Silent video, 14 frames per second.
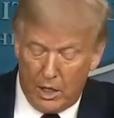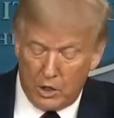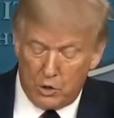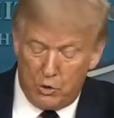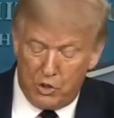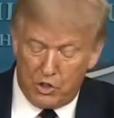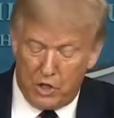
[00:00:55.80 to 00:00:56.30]

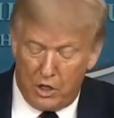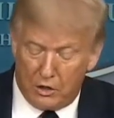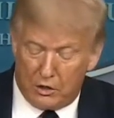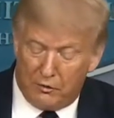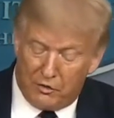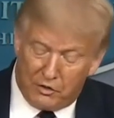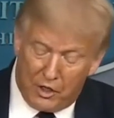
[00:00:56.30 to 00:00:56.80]
As a
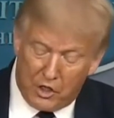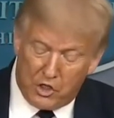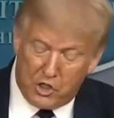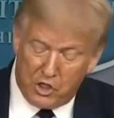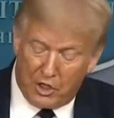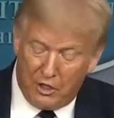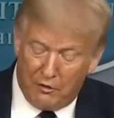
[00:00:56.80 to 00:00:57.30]
result of such
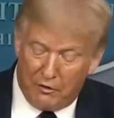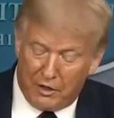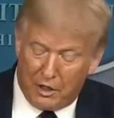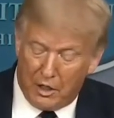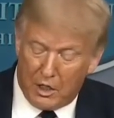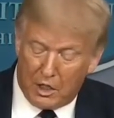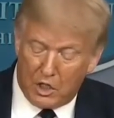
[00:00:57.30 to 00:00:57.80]

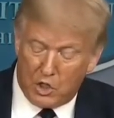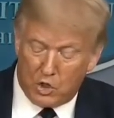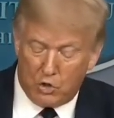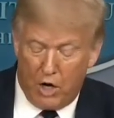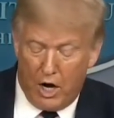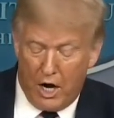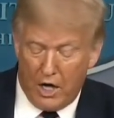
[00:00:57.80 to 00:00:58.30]
significant
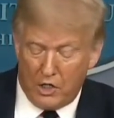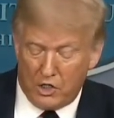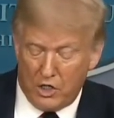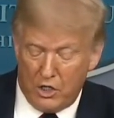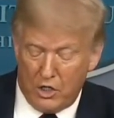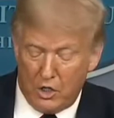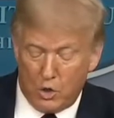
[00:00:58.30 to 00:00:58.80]
strides
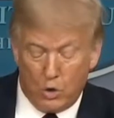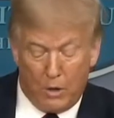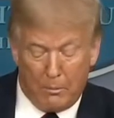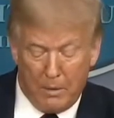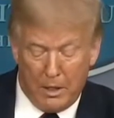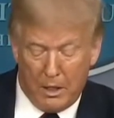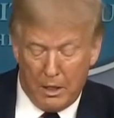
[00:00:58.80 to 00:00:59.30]
in
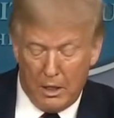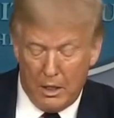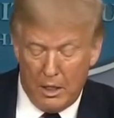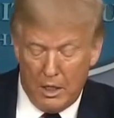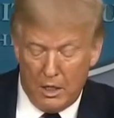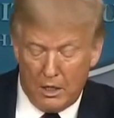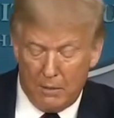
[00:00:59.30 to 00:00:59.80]
treatment,
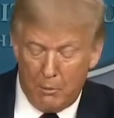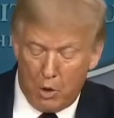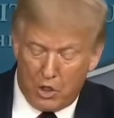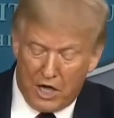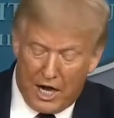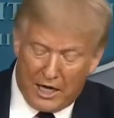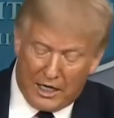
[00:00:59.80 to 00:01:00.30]
the
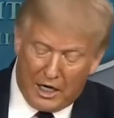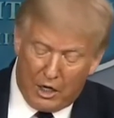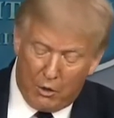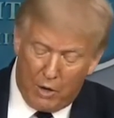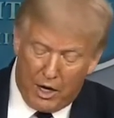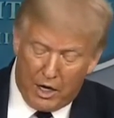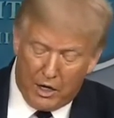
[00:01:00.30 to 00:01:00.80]
mortality
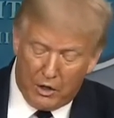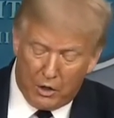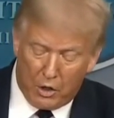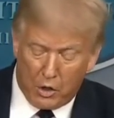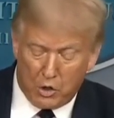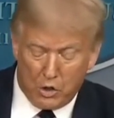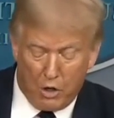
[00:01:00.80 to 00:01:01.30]
rate in
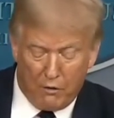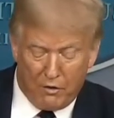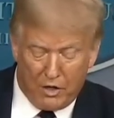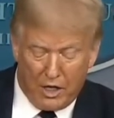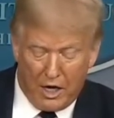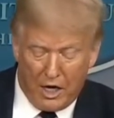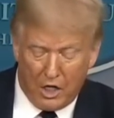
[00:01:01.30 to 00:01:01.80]
those
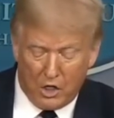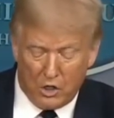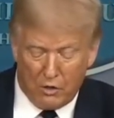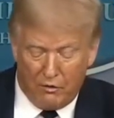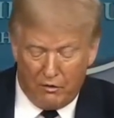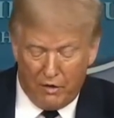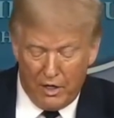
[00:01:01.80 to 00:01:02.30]
over the age
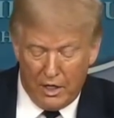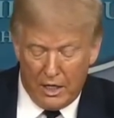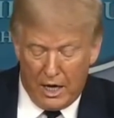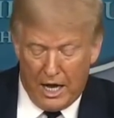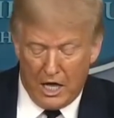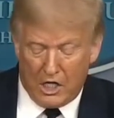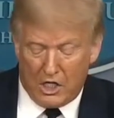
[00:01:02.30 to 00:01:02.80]
of
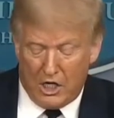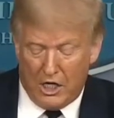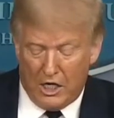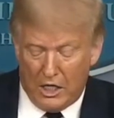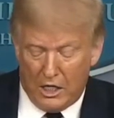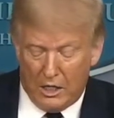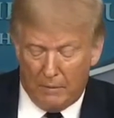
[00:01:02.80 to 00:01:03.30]

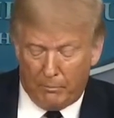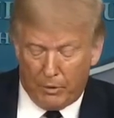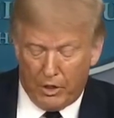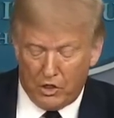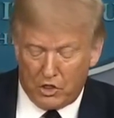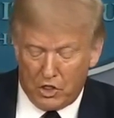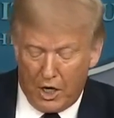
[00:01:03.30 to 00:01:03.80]
18
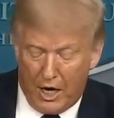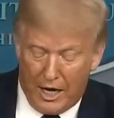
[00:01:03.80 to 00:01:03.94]
is